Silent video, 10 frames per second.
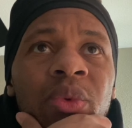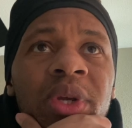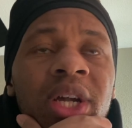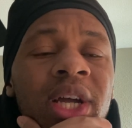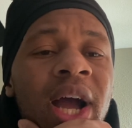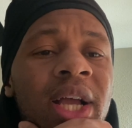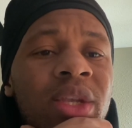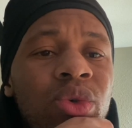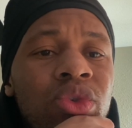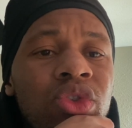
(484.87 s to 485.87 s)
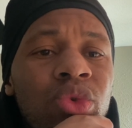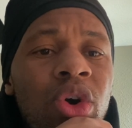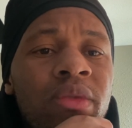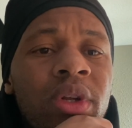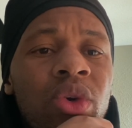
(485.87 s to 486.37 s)
we done got used to
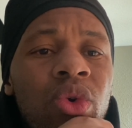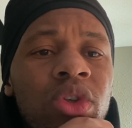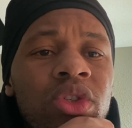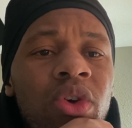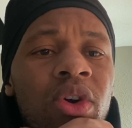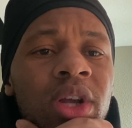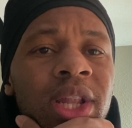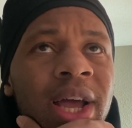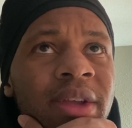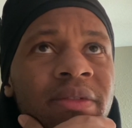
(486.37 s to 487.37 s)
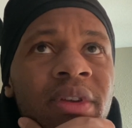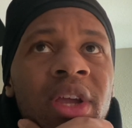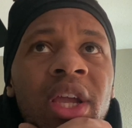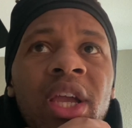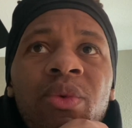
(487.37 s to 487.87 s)
over the course of our life,
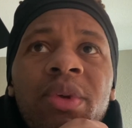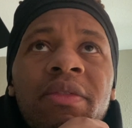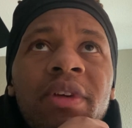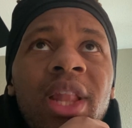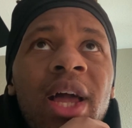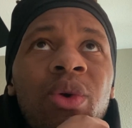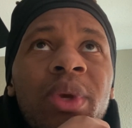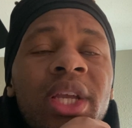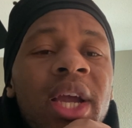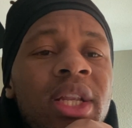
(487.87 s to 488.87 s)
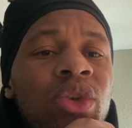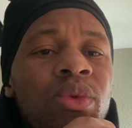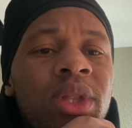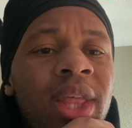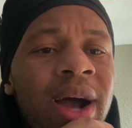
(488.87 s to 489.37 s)
and we feel like we can't do
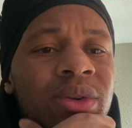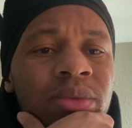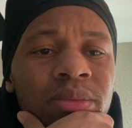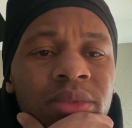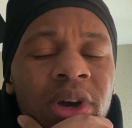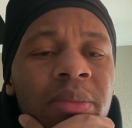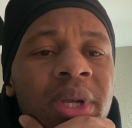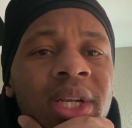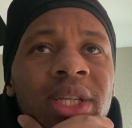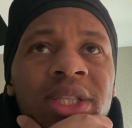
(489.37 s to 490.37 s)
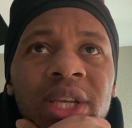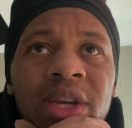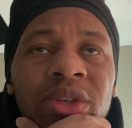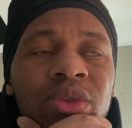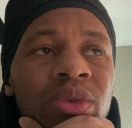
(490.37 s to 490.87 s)
without them. I'm here to tell
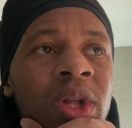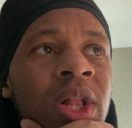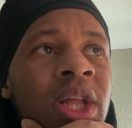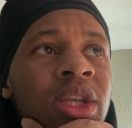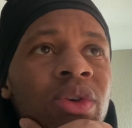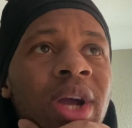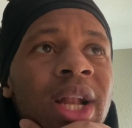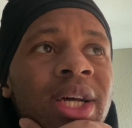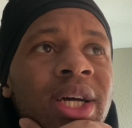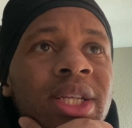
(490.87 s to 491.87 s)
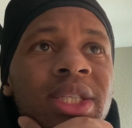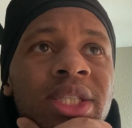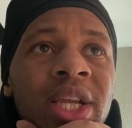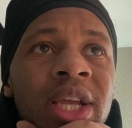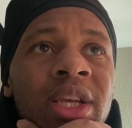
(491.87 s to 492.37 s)
you, you got to
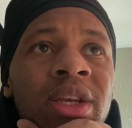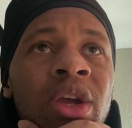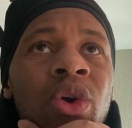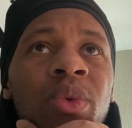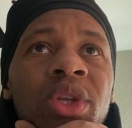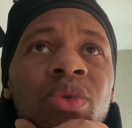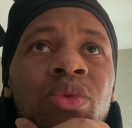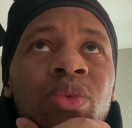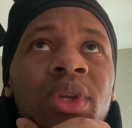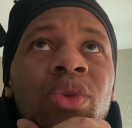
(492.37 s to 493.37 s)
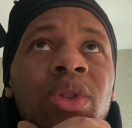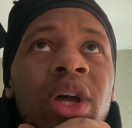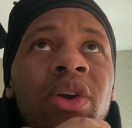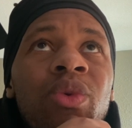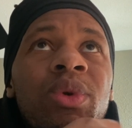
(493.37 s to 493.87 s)
understand, when
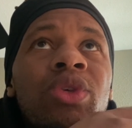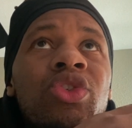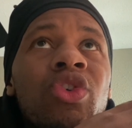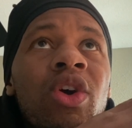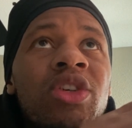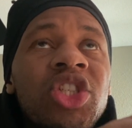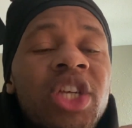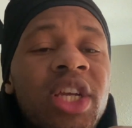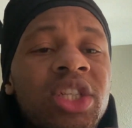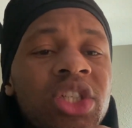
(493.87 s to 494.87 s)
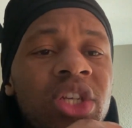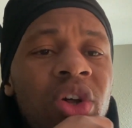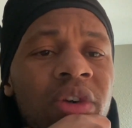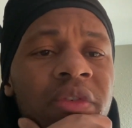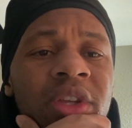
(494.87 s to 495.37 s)
you start shedding shit
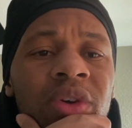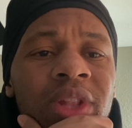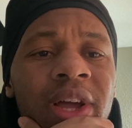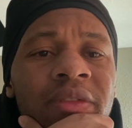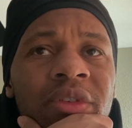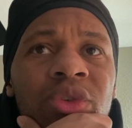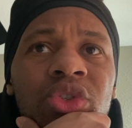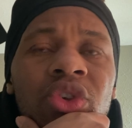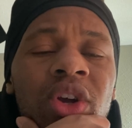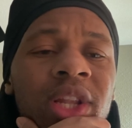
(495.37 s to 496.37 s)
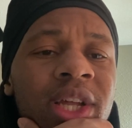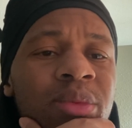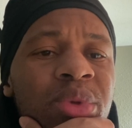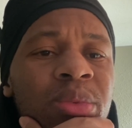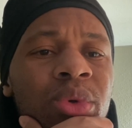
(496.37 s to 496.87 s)
off in your life and you start letting
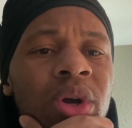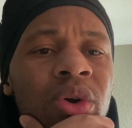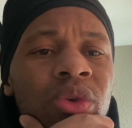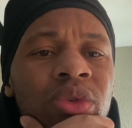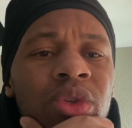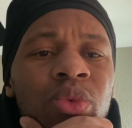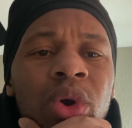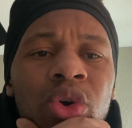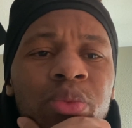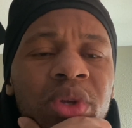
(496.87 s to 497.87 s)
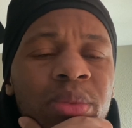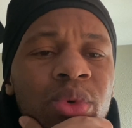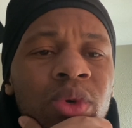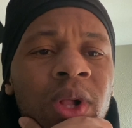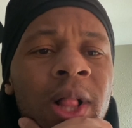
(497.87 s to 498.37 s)
people go, the wrong people,